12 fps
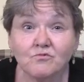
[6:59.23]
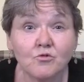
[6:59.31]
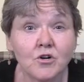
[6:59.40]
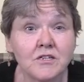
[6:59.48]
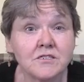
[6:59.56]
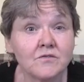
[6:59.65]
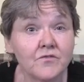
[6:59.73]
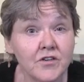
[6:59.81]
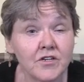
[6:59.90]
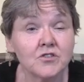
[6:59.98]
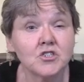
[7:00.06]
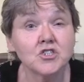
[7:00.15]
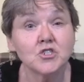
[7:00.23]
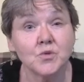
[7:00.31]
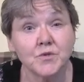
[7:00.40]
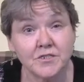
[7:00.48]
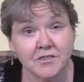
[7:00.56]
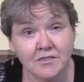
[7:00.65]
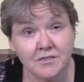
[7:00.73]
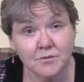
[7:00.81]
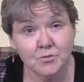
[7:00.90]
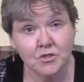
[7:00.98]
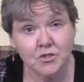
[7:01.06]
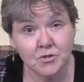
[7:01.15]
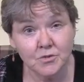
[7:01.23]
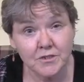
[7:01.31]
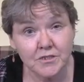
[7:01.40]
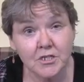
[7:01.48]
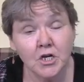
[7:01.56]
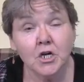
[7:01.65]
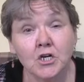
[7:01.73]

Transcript: was very short time to do it.